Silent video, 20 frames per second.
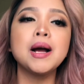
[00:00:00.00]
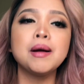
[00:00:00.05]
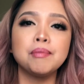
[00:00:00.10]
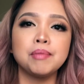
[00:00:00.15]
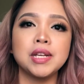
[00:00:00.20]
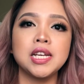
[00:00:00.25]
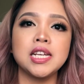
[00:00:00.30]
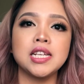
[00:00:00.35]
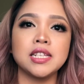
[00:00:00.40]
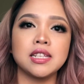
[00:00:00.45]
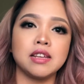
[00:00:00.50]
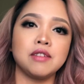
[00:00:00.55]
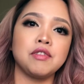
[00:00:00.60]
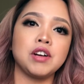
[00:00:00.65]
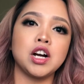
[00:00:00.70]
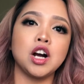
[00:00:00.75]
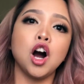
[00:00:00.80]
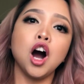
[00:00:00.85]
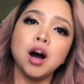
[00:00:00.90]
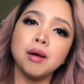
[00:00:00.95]
please leave
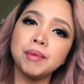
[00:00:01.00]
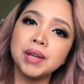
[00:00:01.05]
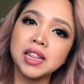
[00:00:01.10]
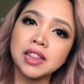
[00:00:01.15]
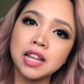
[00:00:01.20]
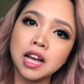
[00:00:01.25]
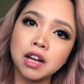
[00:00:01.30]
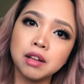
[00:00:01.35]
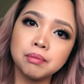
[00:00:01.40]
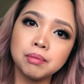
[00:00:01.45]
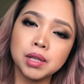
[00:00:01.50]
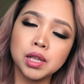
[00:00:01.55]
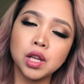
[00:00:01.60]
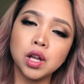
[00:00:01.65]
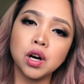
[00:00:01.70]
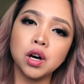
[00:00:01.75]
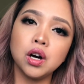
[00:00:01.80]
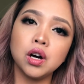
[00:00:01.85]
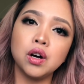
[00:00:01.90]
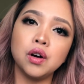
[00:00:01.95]
a comment down
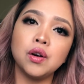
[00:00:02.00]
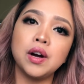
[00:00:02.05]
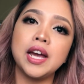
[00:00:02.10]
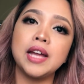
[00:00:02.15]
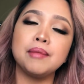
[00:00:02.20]
below,